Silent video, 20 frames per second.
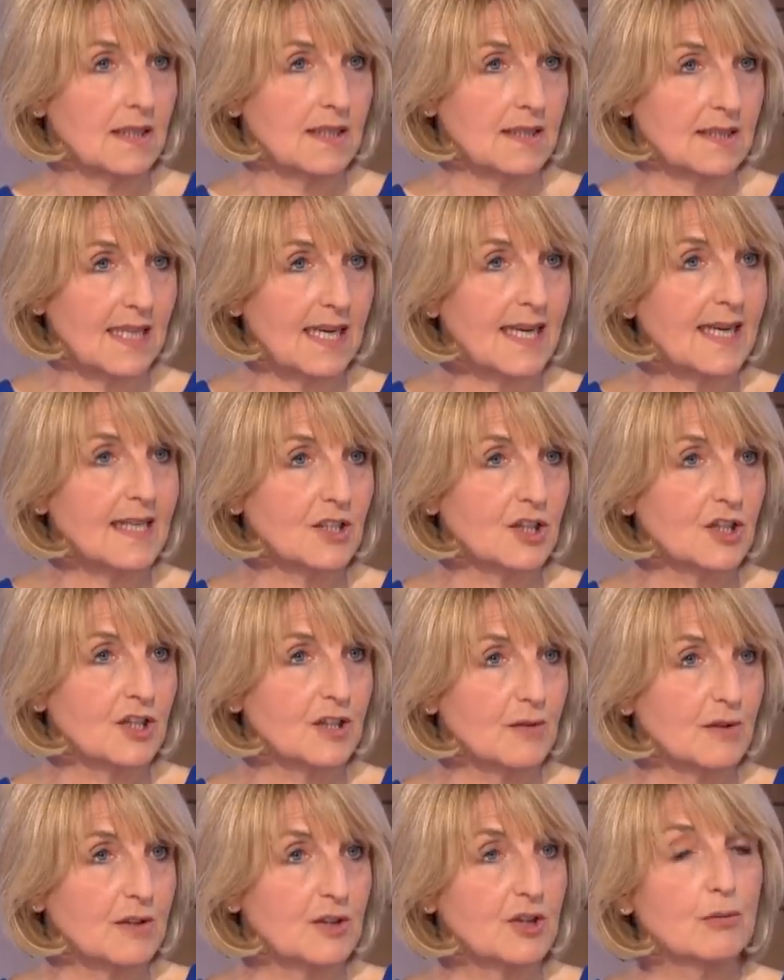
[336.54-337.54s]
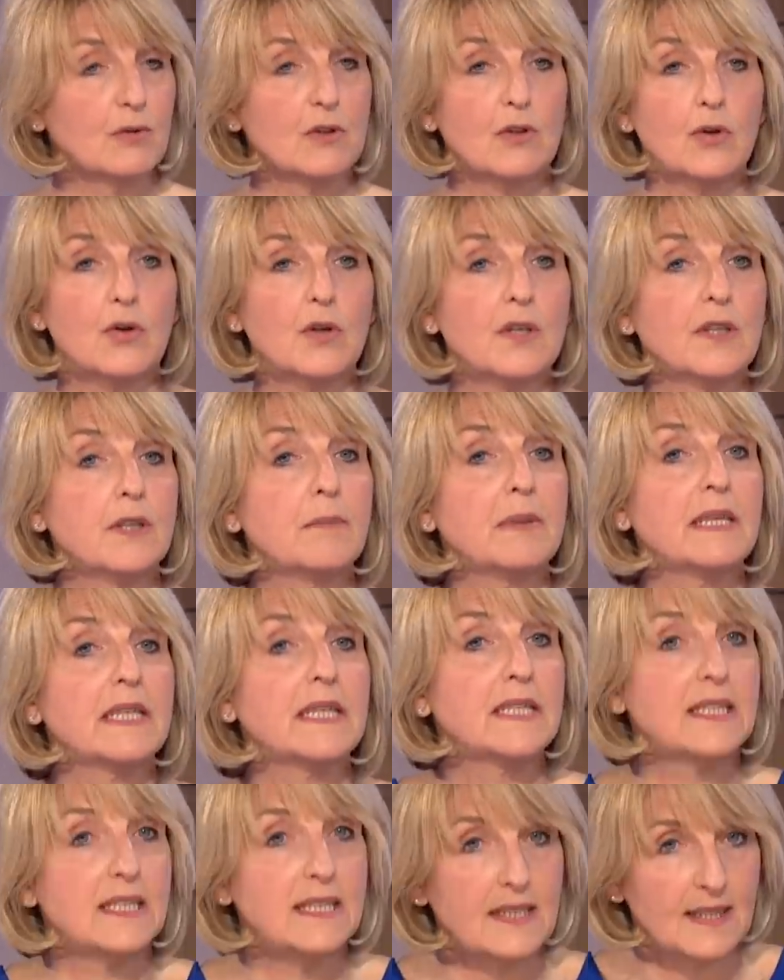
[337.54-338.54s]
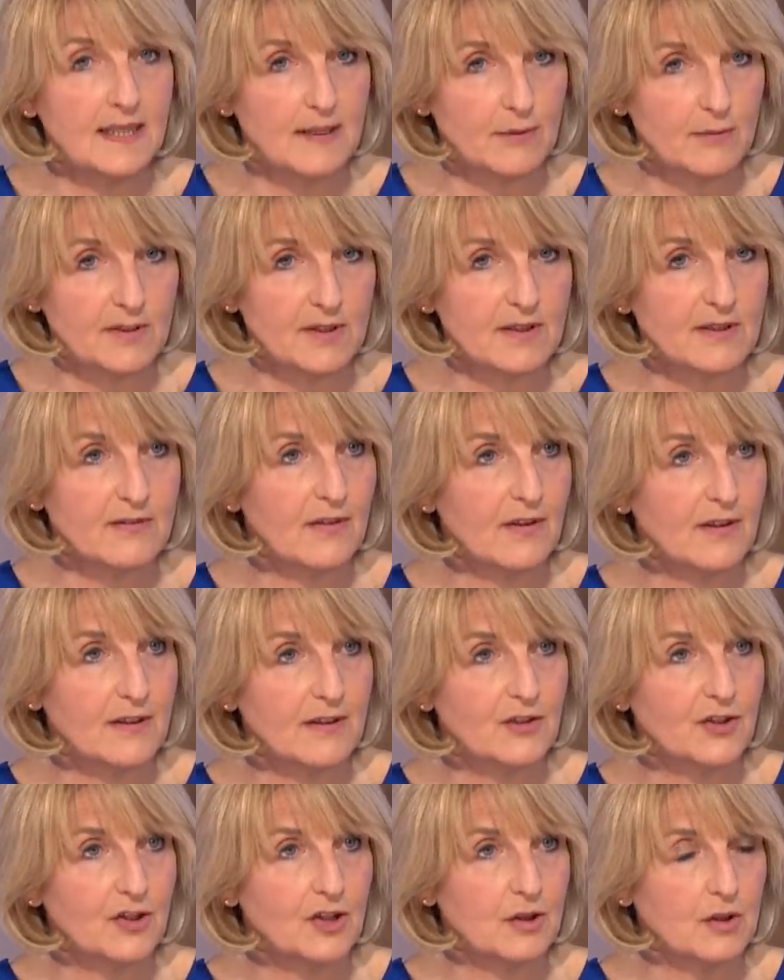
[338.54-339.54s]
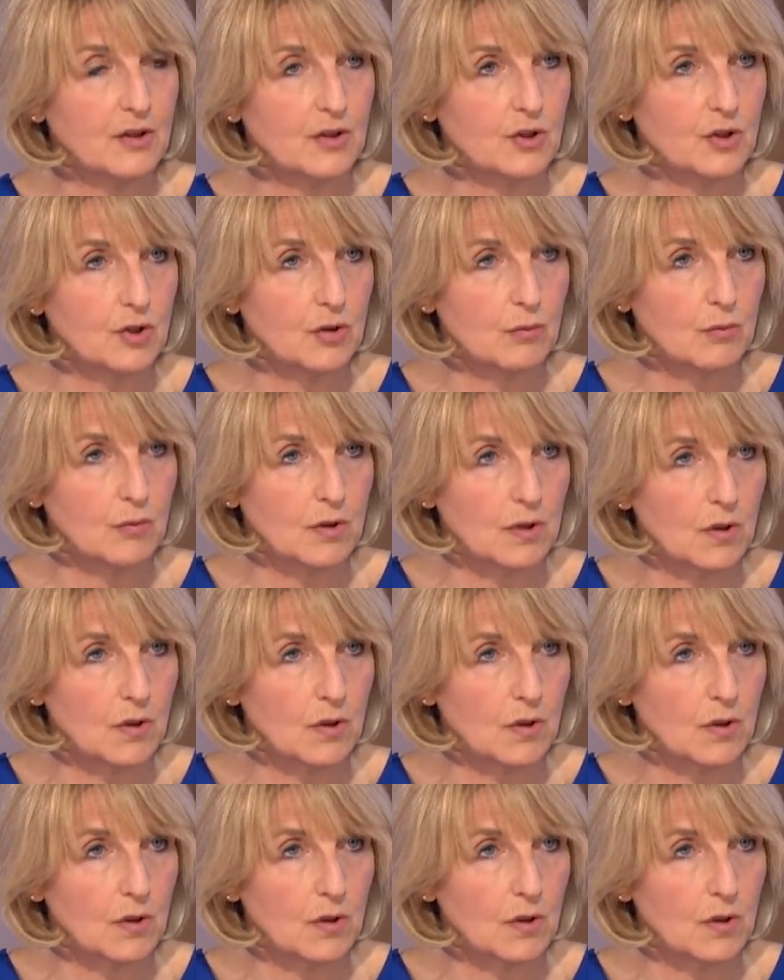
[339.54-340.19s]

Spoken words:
attached to it. She would call it the big C. That was as far as she would